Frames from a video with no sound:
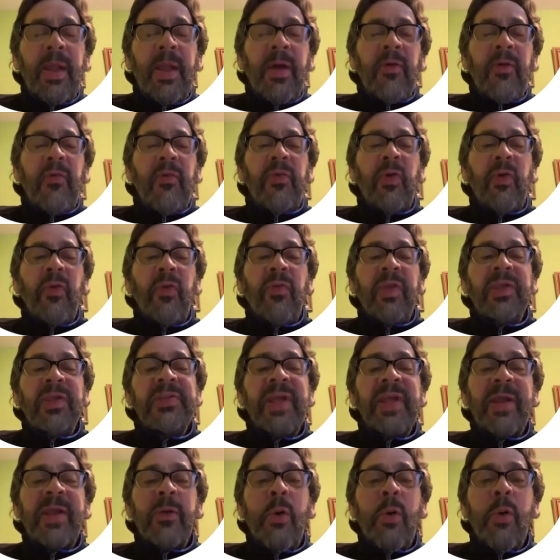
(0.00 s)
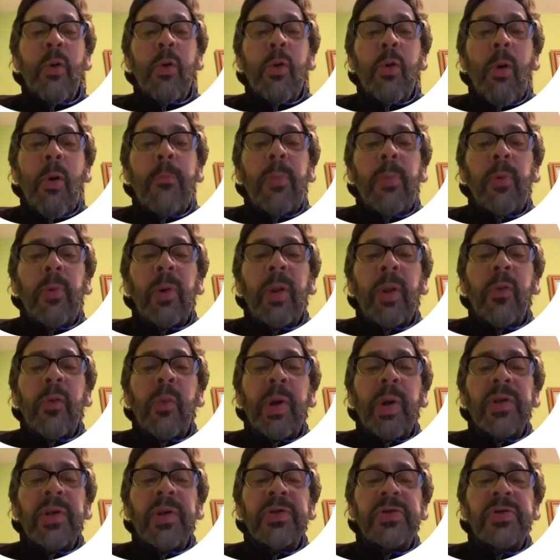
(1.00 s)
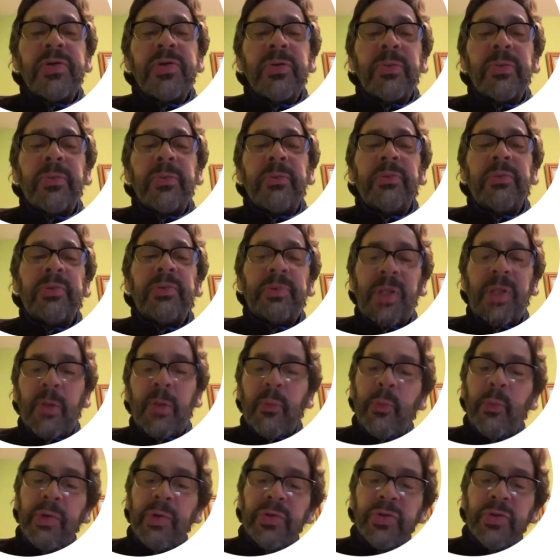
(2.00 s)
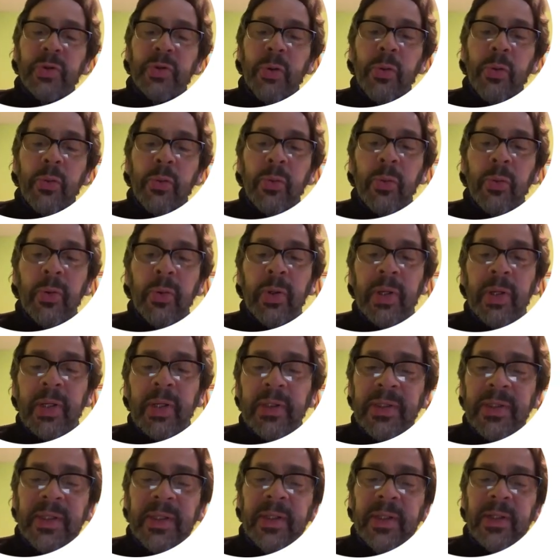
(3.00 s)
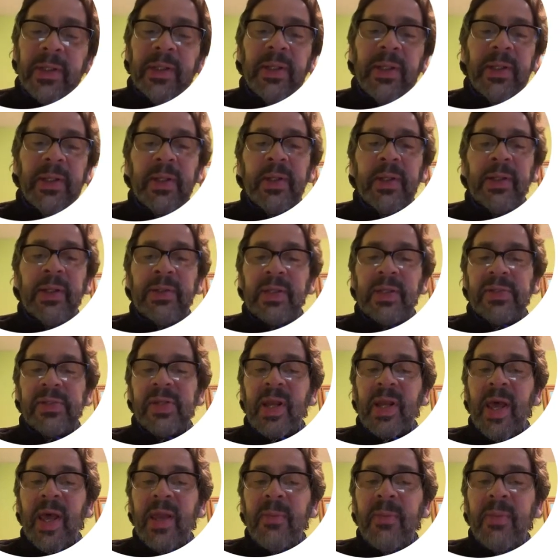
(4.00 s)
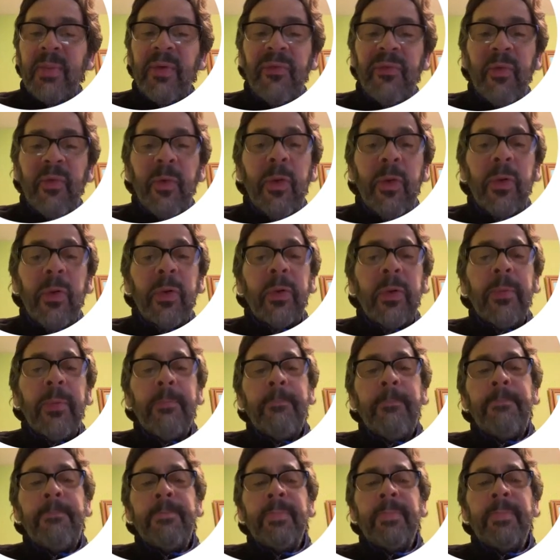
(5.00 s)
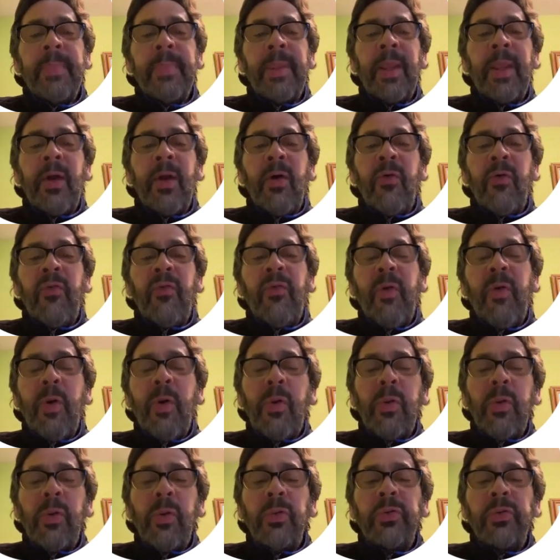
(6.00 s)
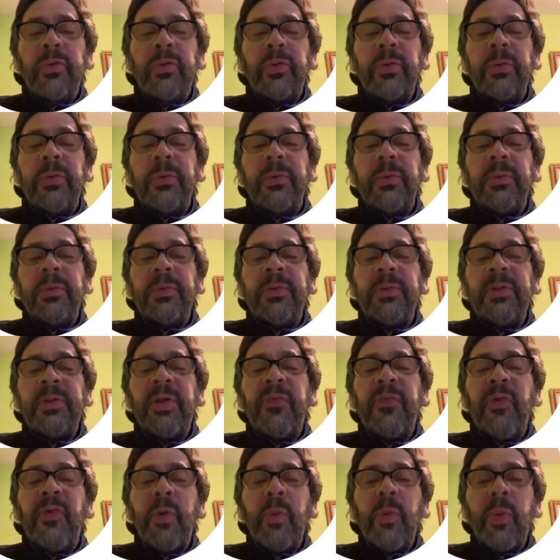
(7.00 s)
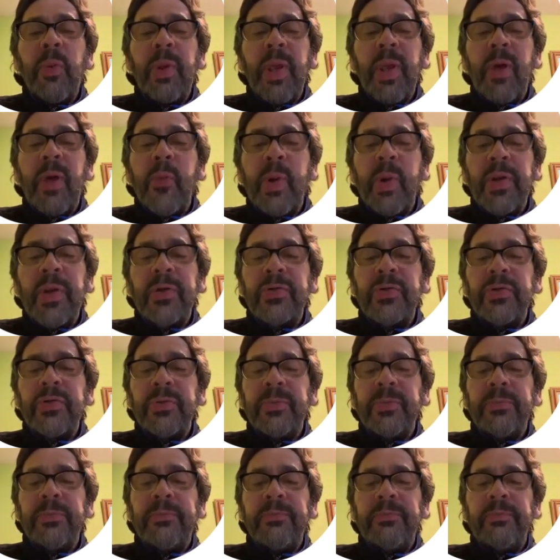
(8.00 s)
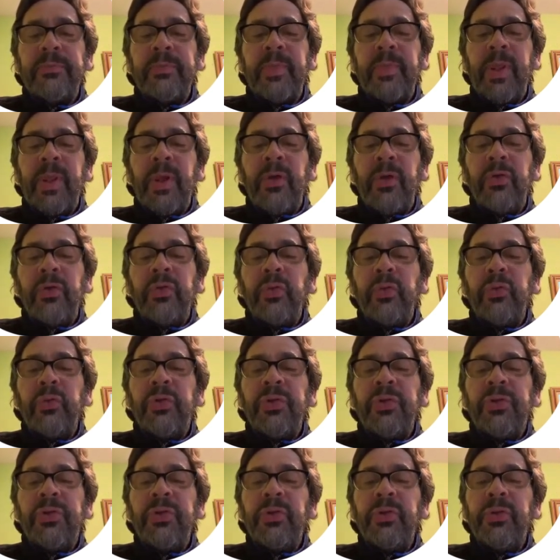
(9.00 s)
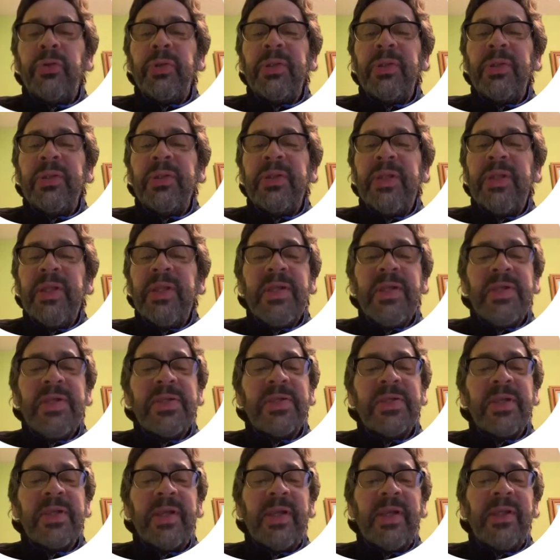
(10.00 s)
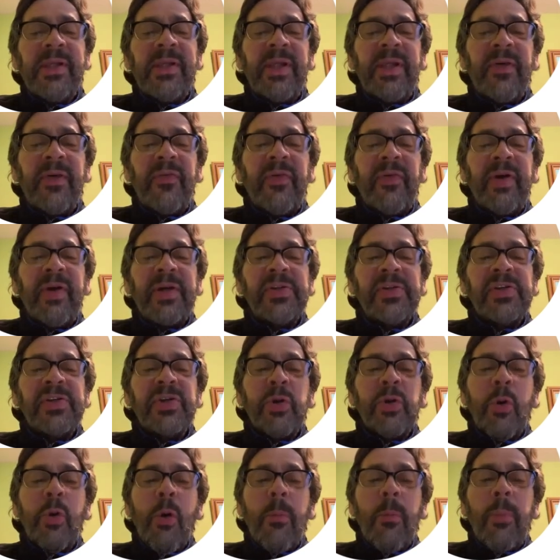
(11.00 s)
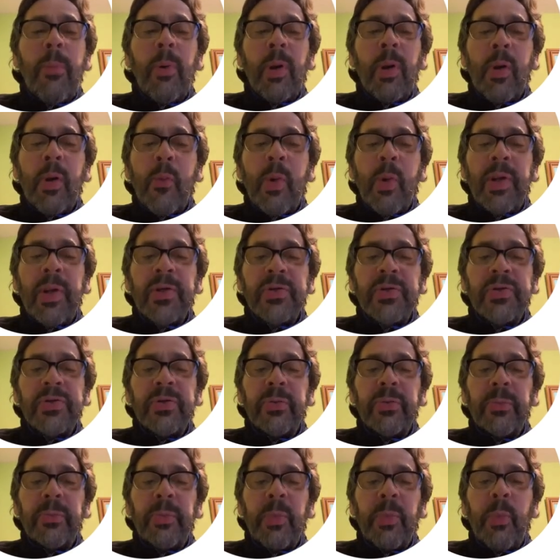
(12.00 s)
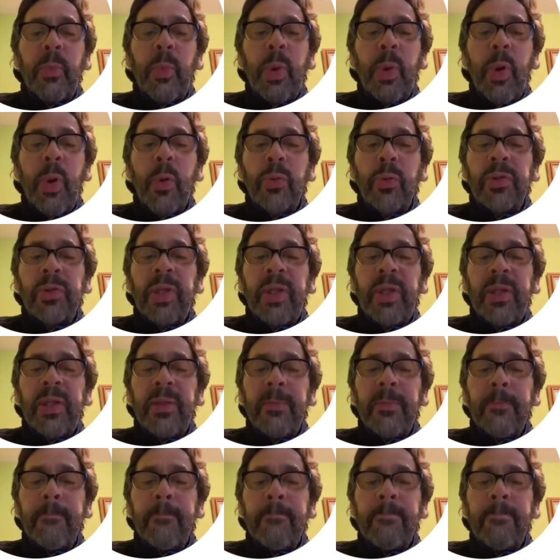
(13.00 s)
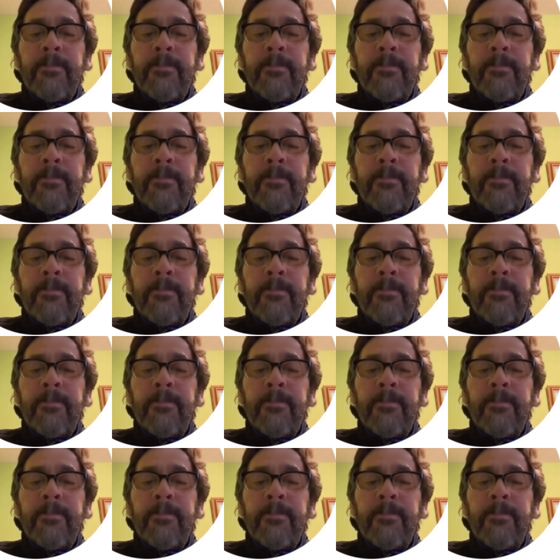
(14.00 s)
From the second coupled equation that we show in the slide before, follows the following equation. Substituting this in the first coupled equation, we obtain